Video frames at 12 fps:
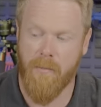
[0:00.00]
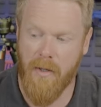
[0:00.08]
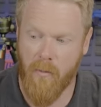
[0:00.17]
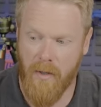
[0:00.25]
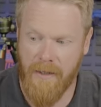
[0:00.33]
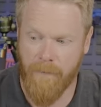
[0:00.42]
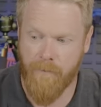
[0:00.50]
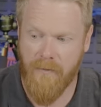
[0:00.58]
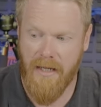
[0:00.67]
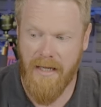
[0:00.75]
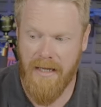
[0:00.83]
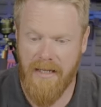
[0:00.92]
But when
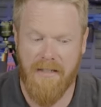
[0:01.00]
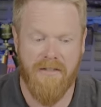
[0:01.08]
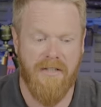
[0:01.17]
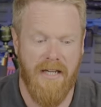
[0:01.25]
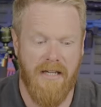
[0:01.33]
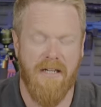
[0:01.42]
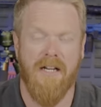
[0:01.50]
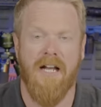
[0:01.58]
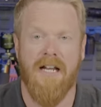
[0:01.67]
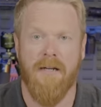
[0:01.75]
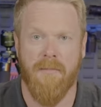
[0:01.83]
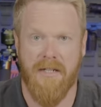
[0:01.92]
it is hitting an
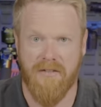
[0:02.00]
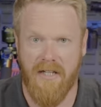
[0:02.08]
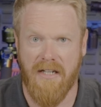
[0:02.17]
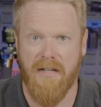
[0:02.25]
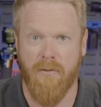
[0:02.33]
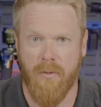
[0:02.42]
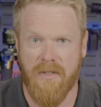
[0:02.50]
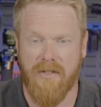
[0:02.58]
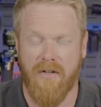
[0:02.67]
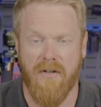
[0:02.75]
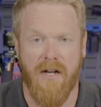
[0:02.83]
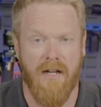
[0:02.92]
item that's going to give you a
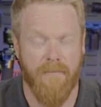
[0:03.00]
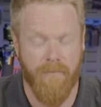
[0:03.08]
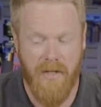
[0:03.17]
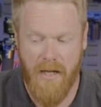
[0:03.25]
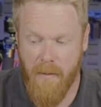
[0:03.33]
return on,